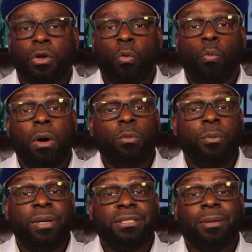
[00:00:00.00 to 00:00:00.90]
What would
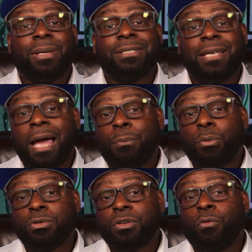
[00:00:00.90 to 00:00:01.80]
be some
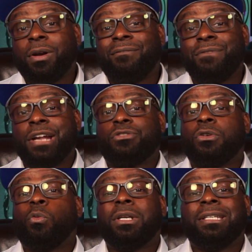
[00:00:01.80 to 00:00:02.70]
examples of when a
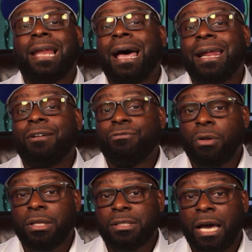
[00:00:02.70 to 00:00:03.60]
veteran would not have full
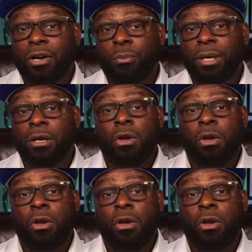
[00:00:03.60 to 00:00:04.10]
entitlement?